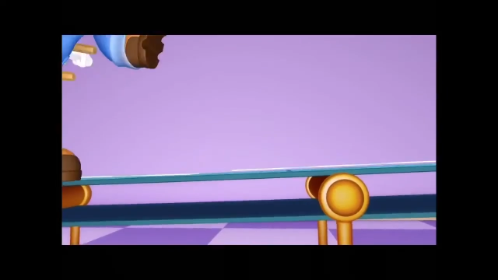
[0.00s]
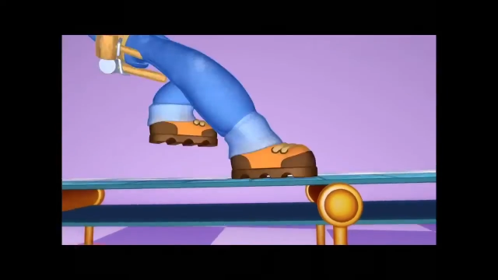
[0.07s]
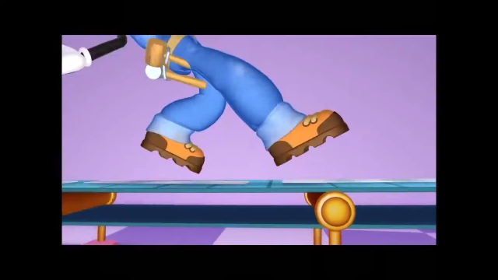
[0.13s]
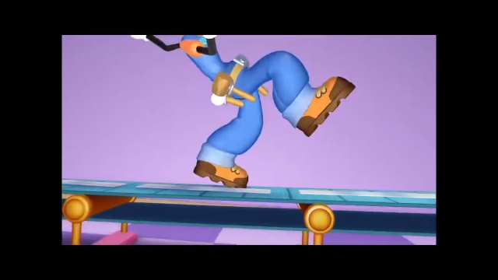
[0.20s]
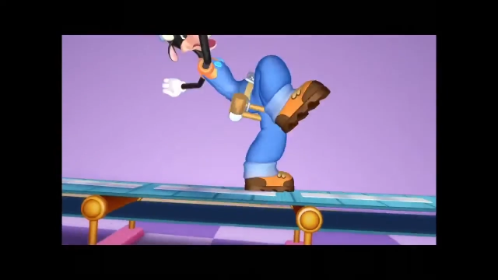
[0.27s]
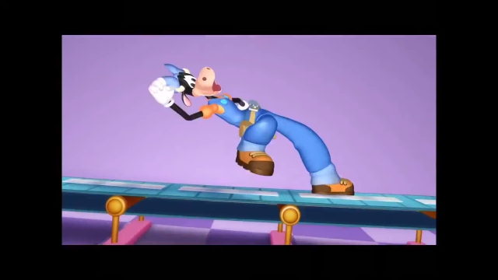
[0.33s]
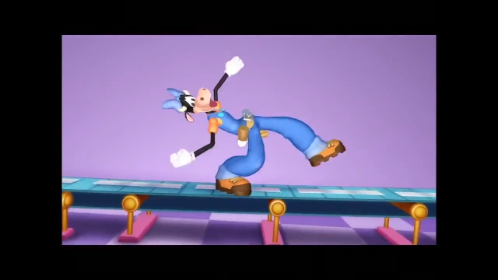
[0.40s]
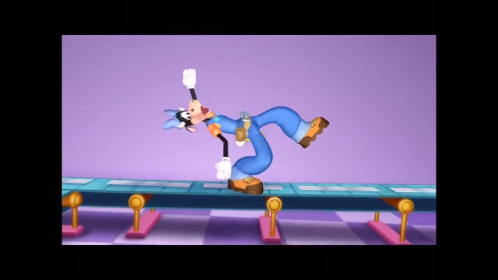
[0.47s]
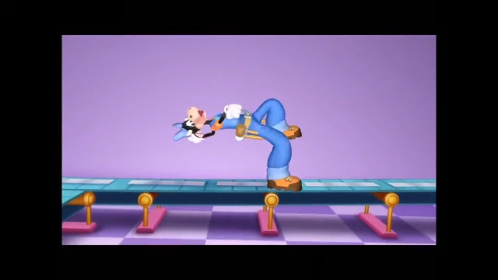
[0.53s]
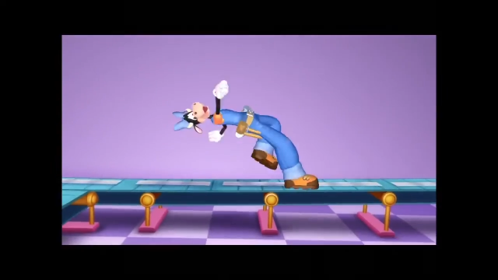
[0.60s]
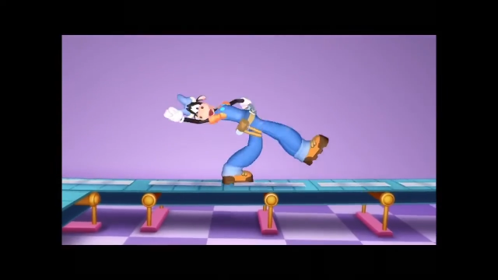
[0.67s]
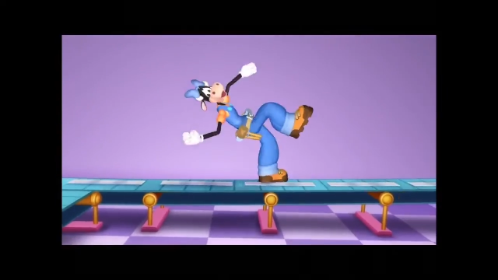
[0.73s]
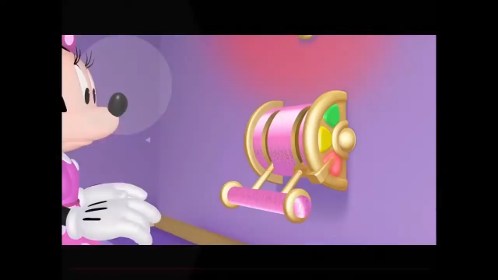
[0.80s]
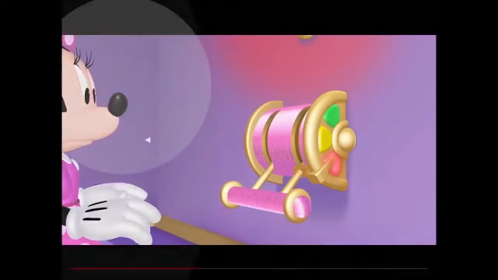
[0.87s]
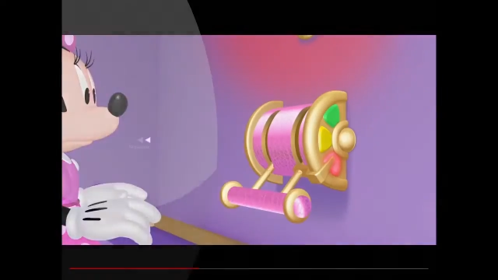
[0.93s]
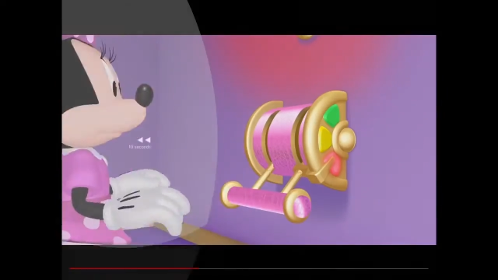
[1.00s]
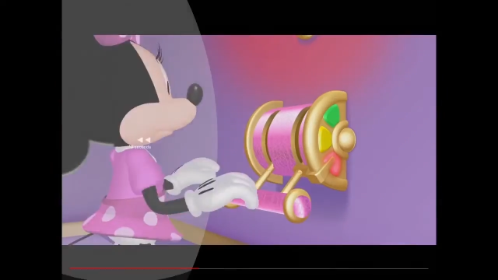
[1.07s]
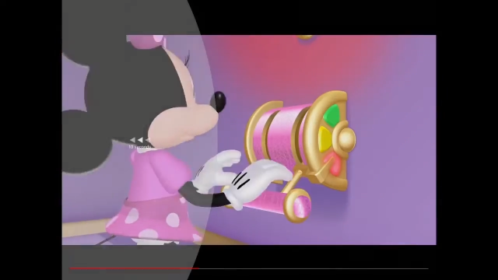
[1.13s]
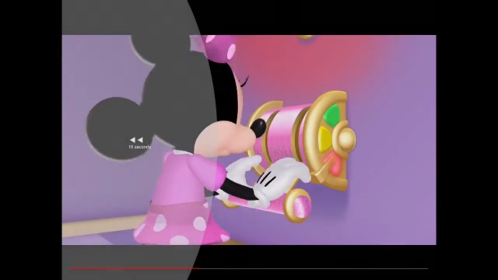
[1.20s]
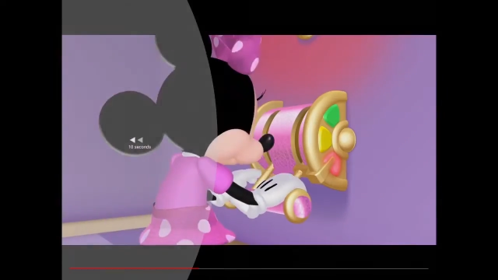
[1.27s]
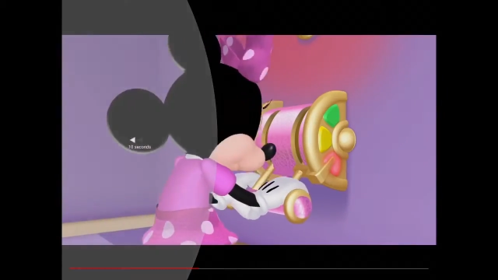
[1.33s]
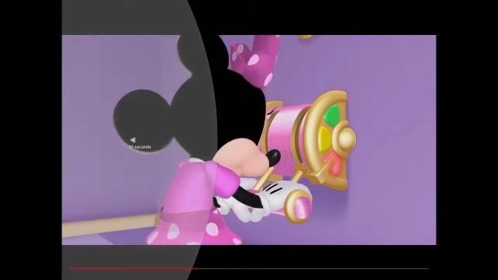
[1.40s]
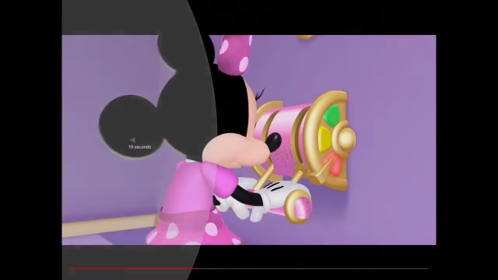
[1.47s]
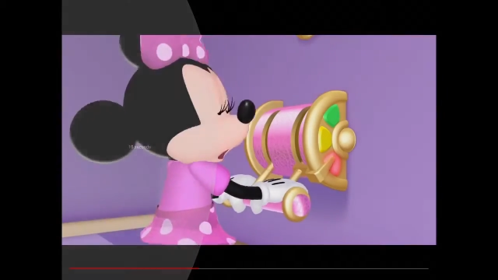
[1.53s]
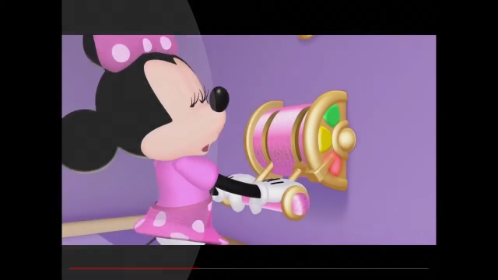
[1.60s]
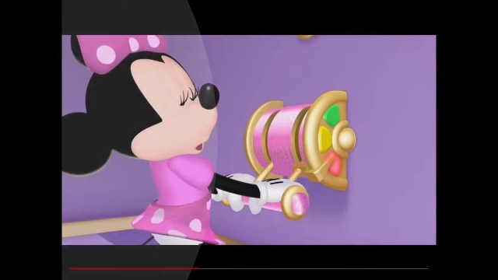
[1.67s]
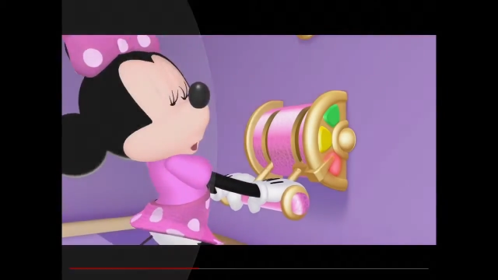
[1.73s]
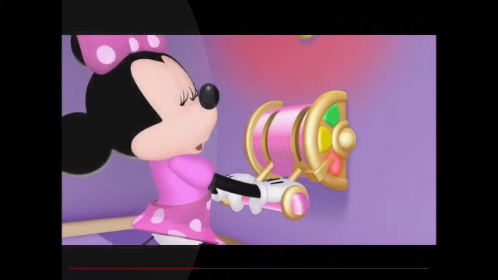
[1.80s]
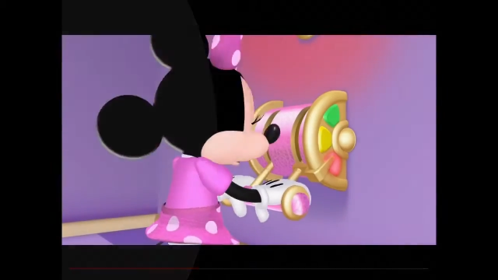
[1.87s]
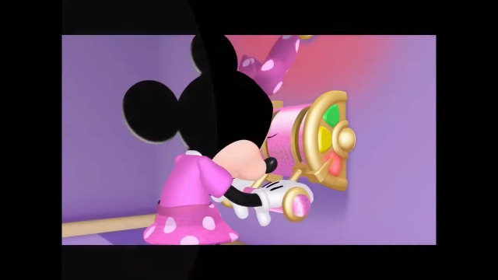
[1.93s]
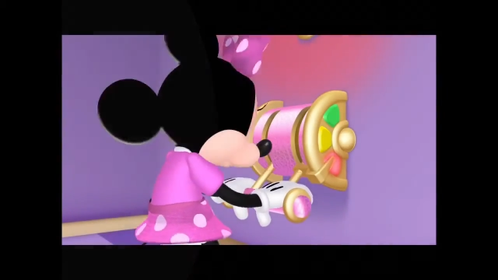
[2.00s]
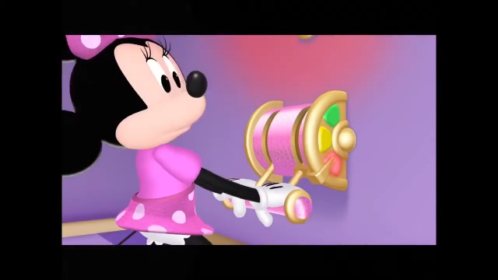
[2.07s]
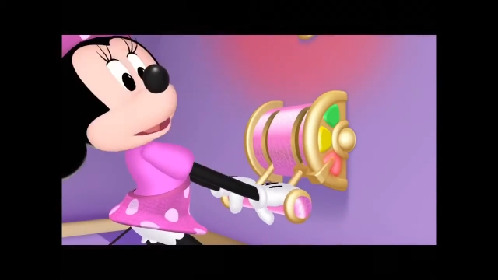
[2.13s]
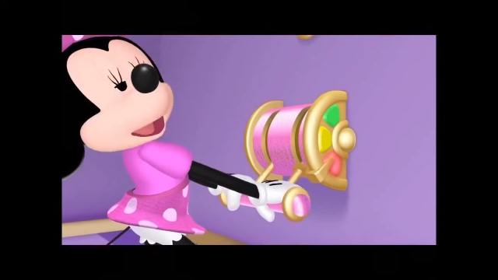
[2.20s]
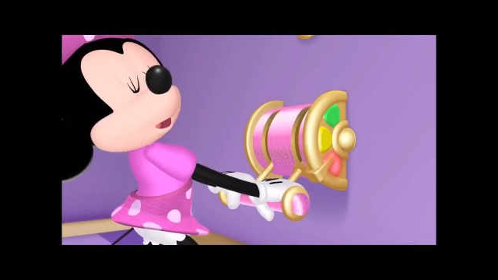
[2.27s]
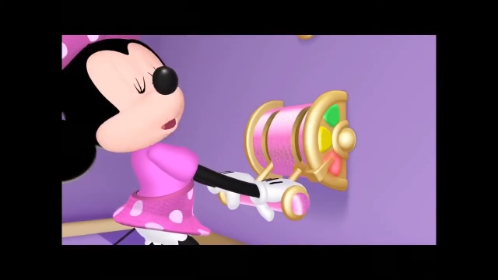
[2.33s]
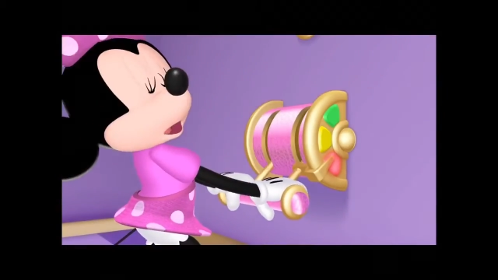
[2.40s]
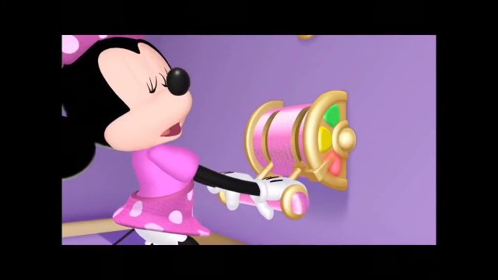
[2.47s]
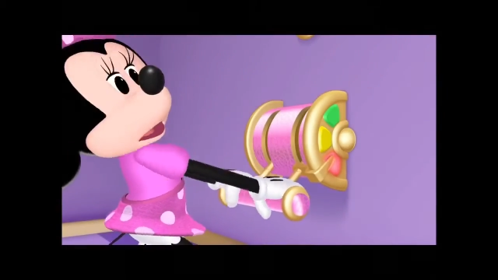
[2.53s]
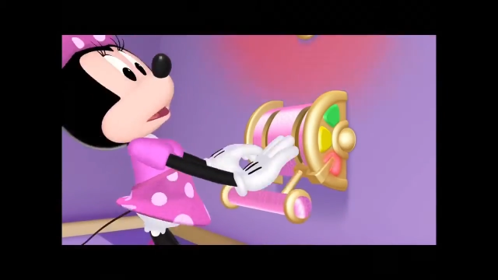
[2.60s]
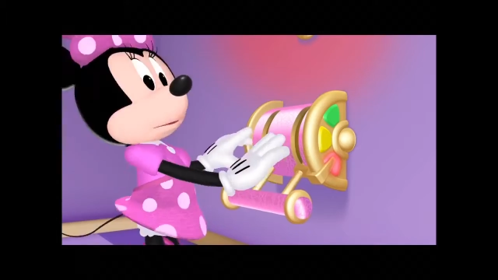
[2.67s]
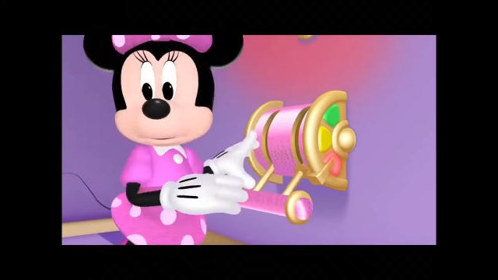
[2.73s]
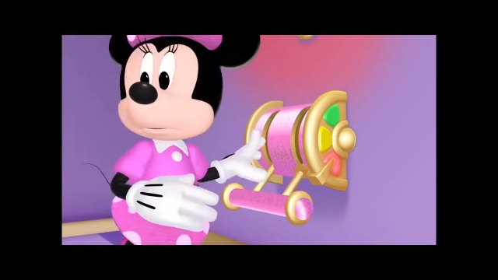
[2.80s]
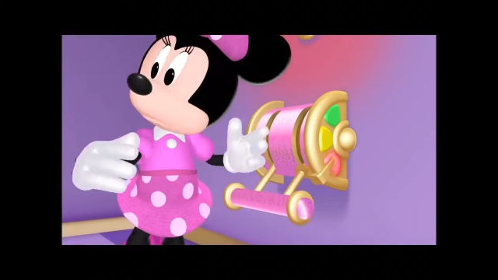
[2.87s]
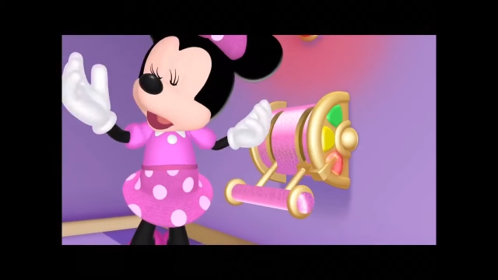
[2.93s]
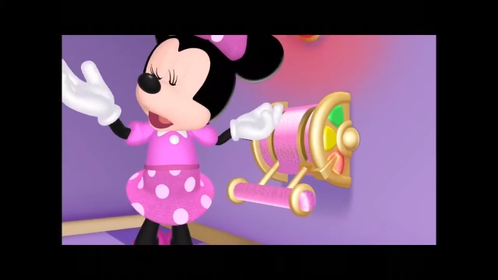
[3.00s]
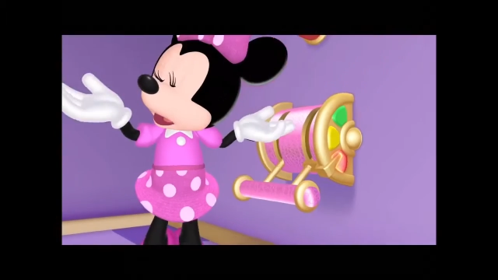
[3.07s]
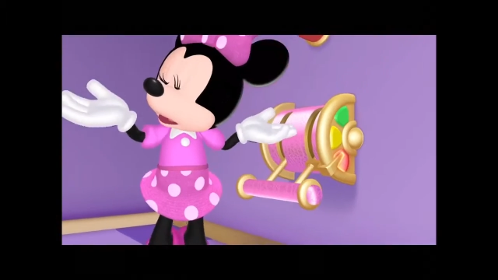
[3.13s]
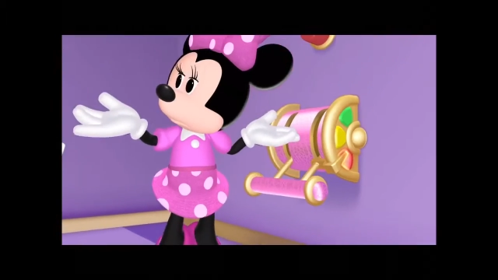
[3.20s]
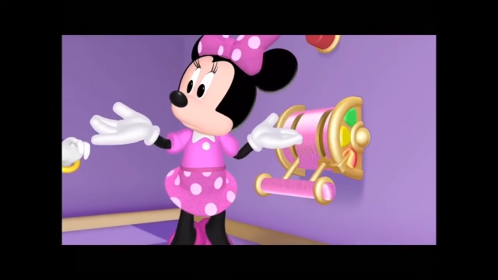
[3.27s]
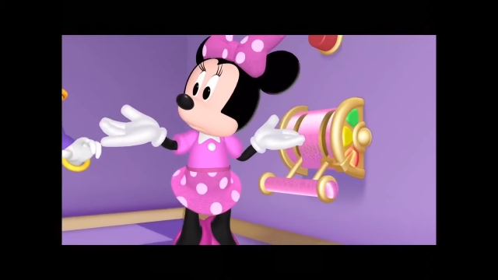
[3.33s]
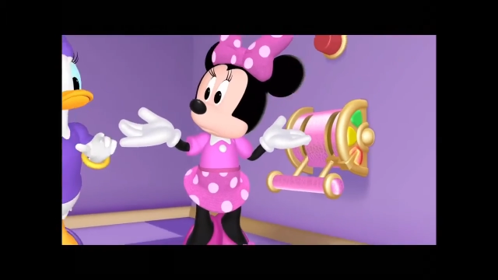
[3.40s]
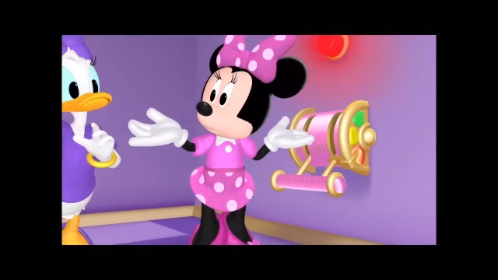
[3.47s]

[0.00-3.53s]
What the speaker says: (no speaker visible)